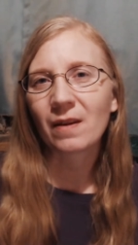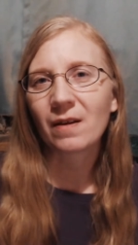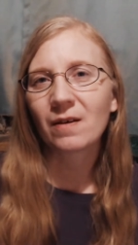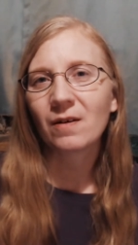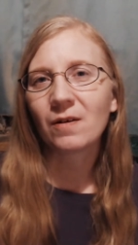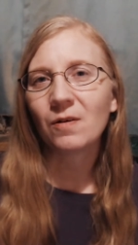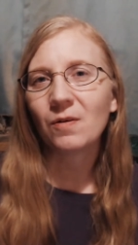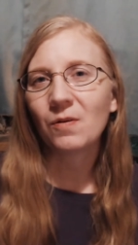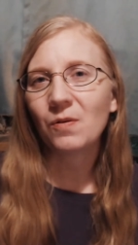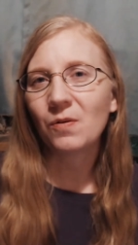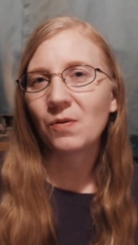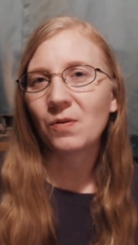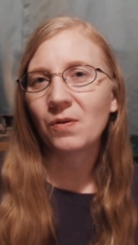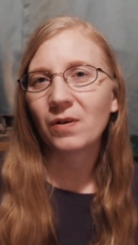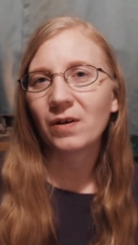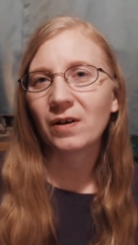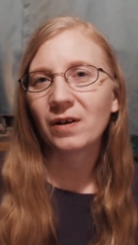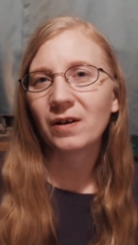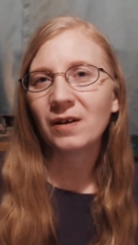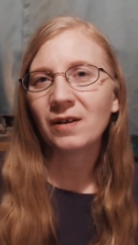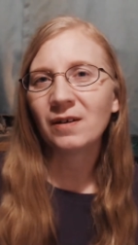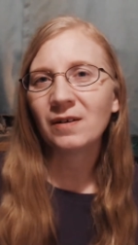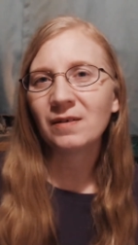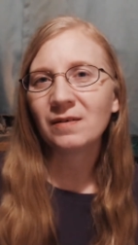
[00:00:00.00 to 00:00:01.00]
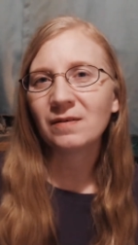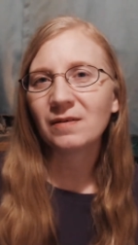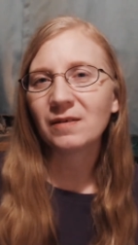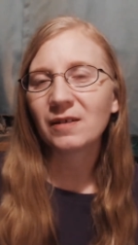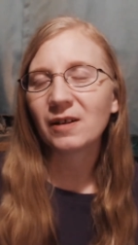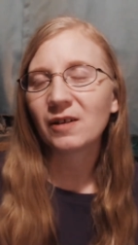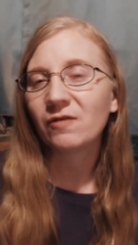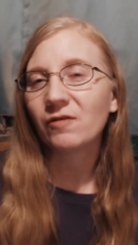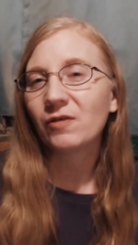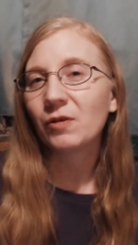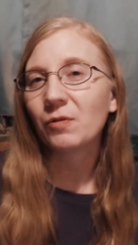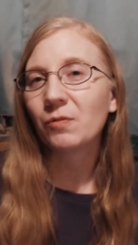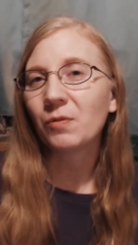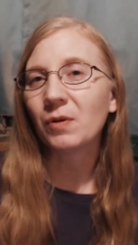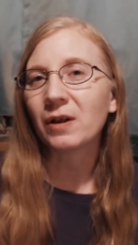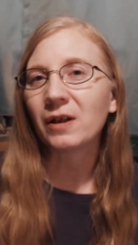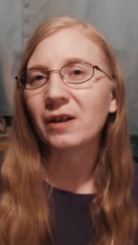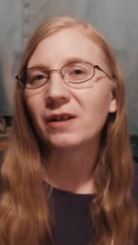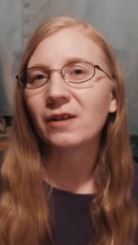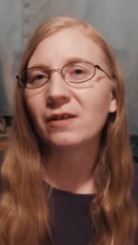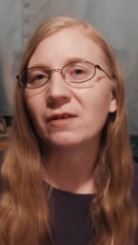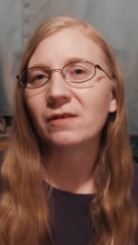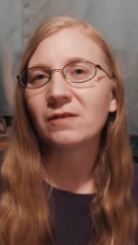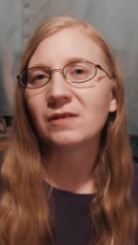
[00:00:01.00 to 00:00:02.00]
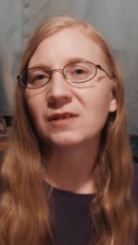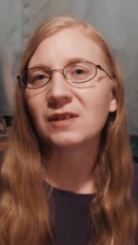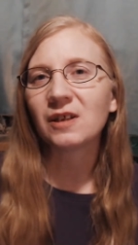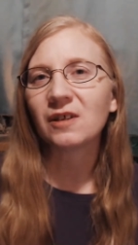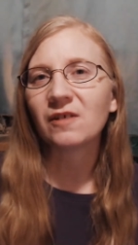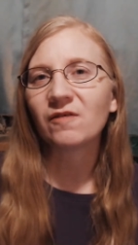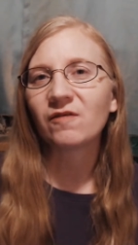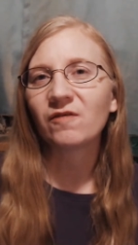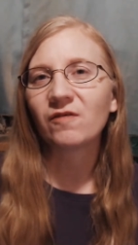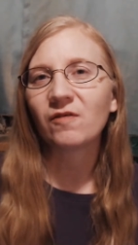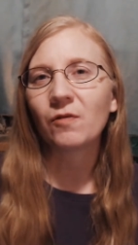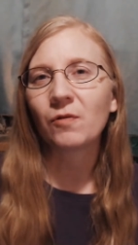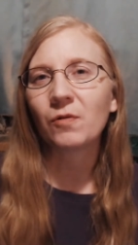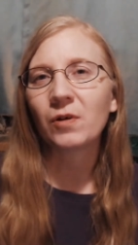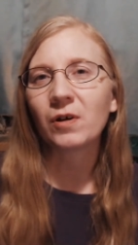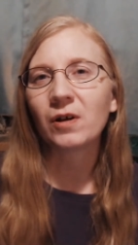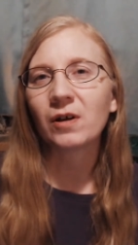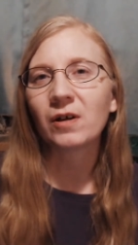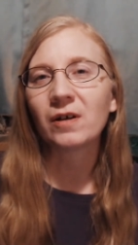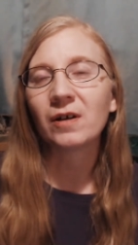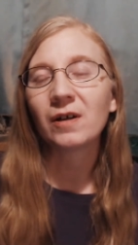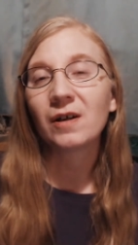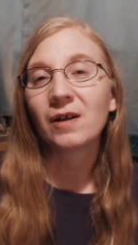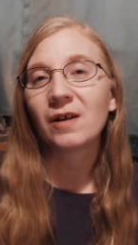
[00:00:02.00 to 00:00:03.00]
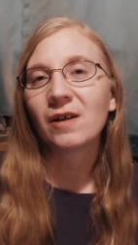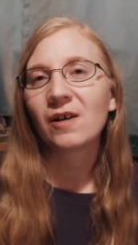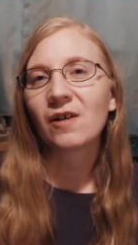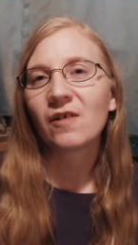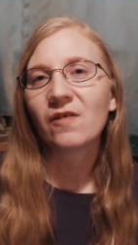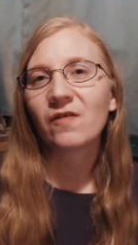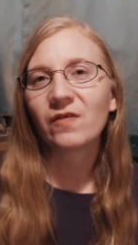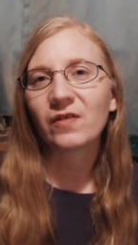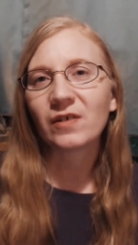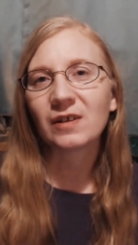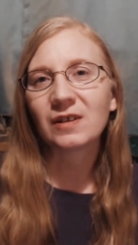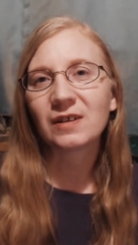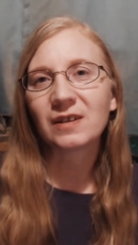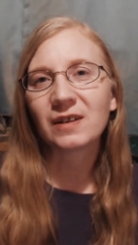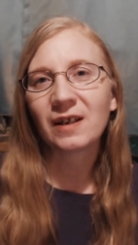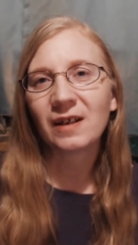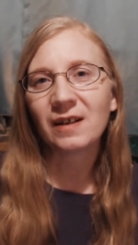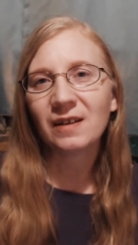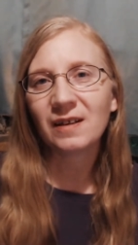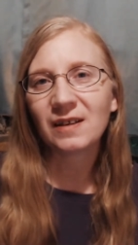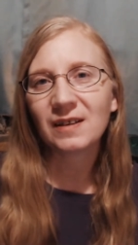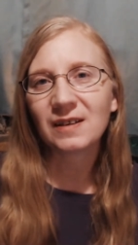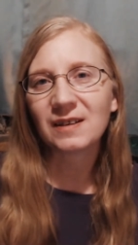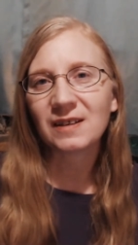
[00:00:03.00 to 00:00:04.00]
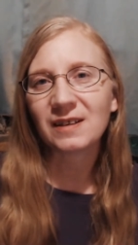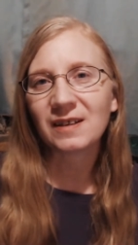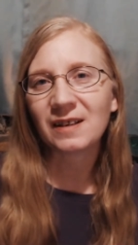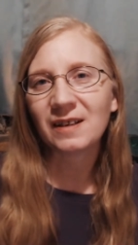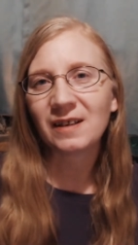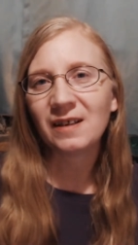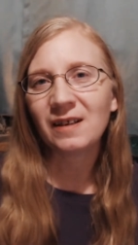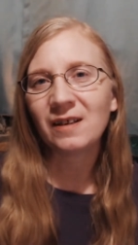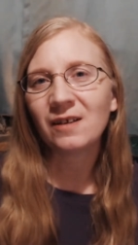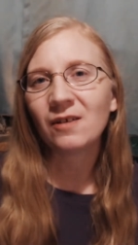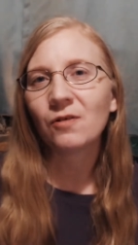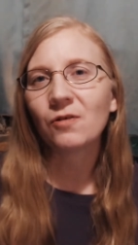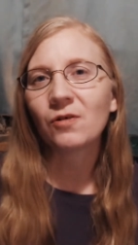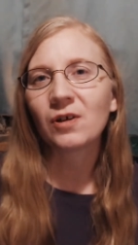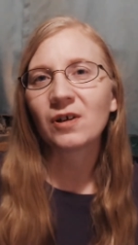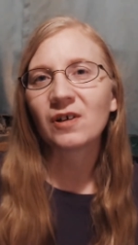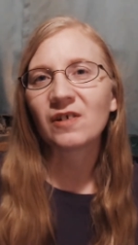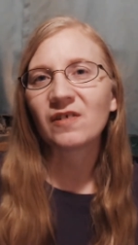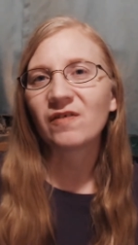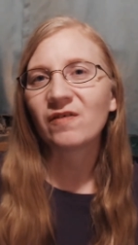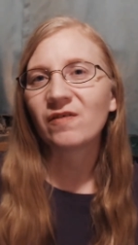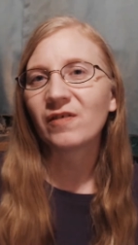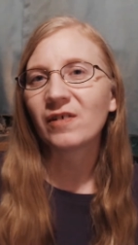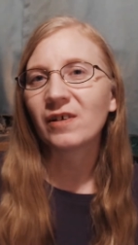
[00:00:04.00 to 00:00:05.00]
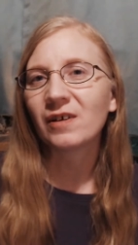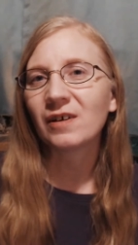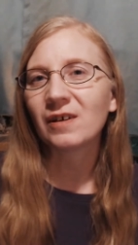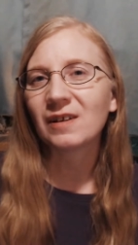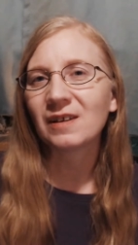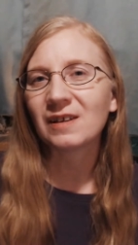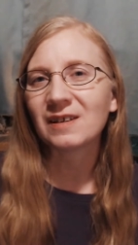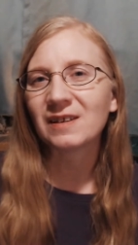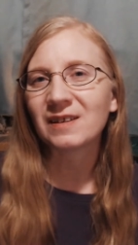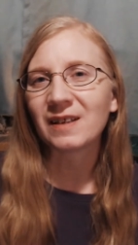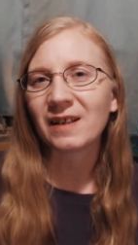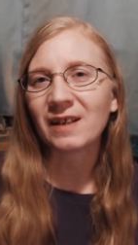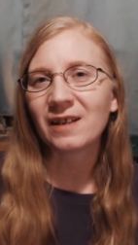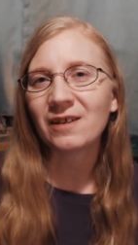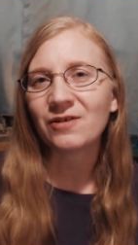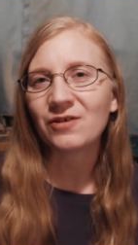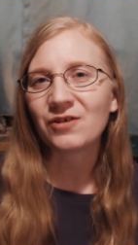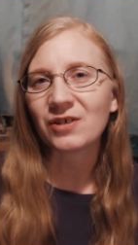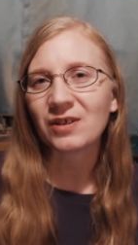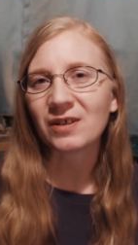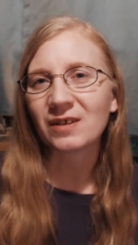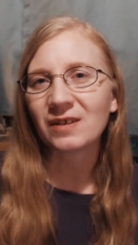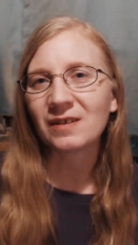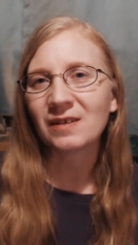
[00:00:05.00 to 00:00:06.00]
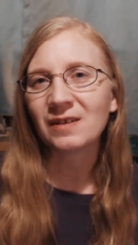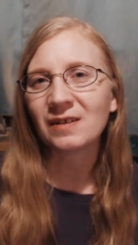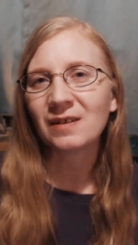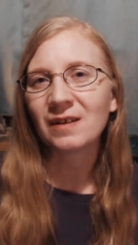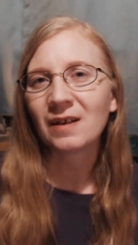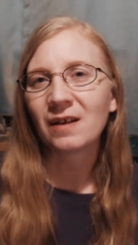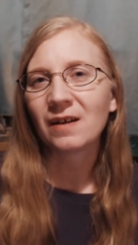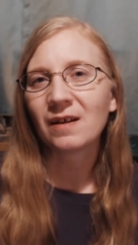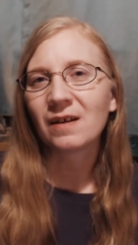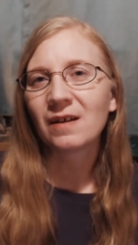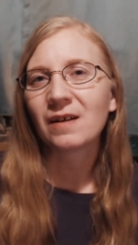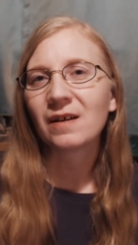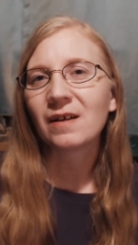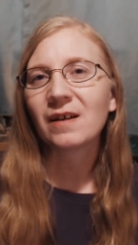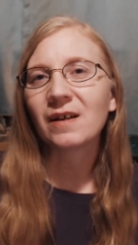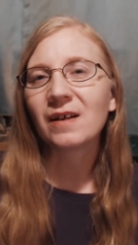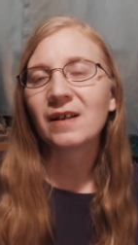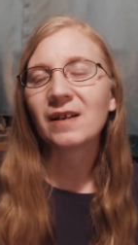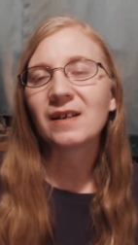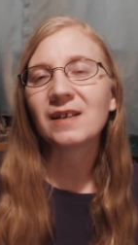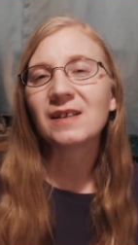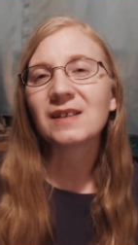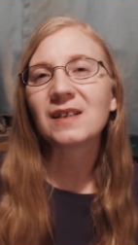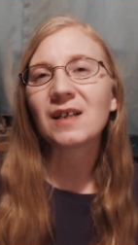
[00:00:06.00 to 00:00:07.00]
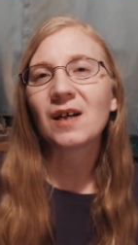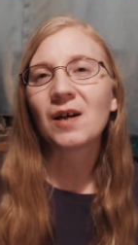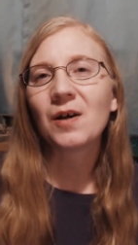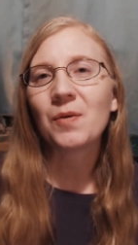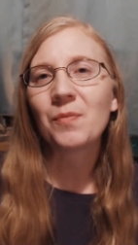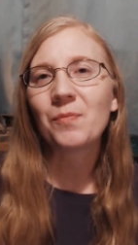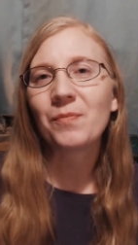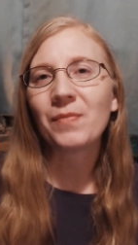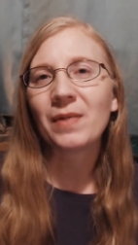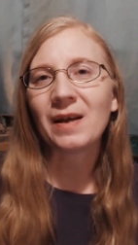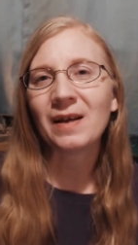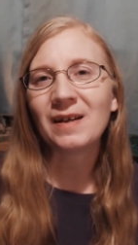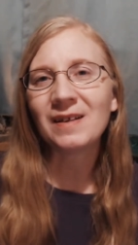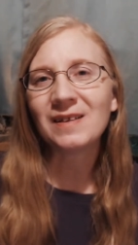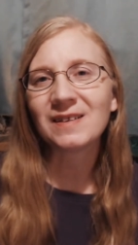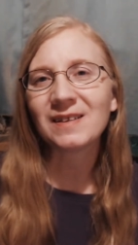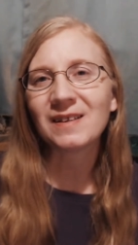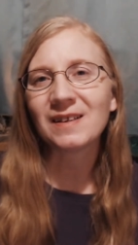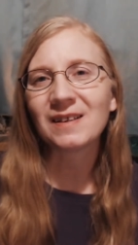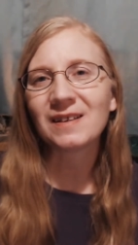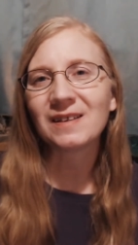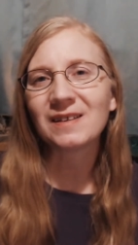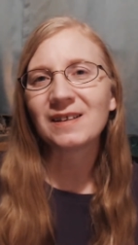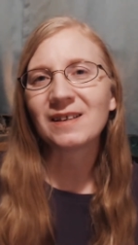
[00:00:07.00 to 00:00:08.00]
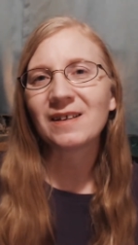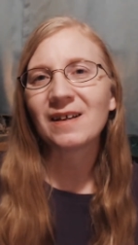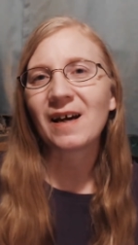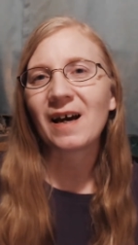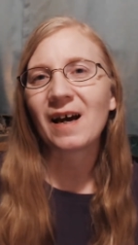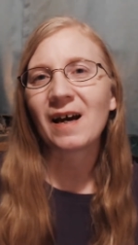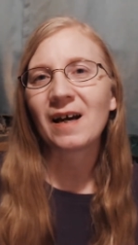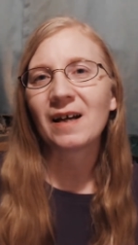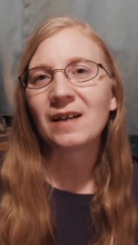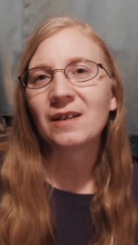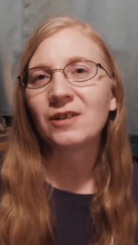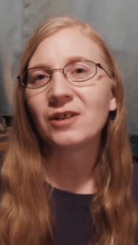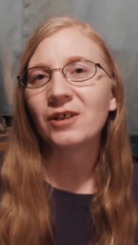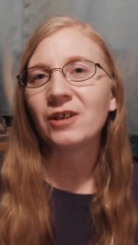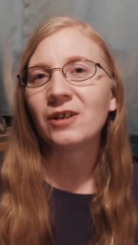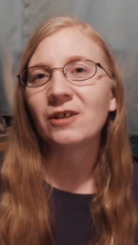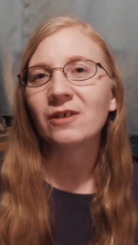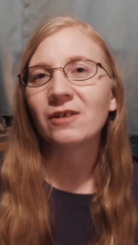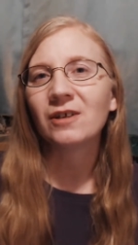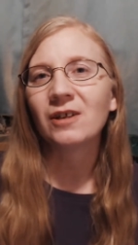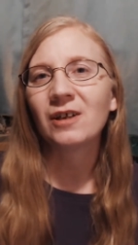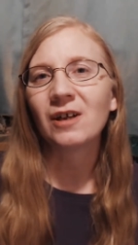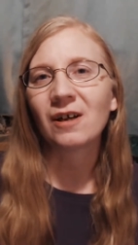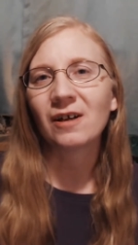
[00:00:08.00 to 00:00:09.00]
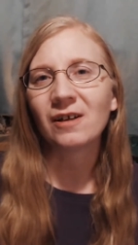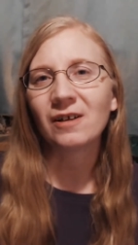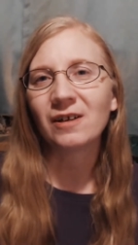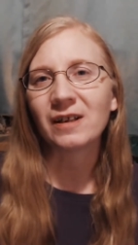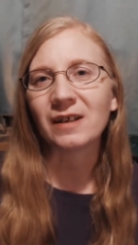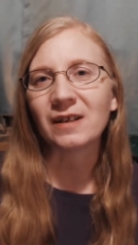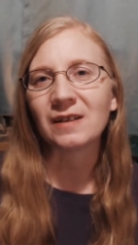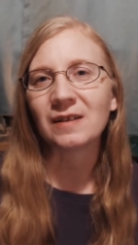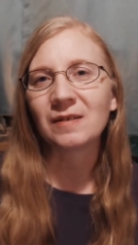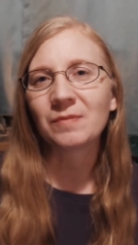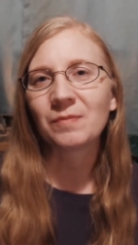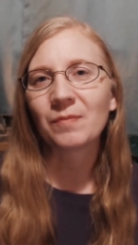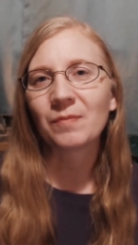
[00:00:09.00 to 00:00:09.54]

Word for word: Or if you want to use it for fertility or fertilization, it is amazing to add to your garden.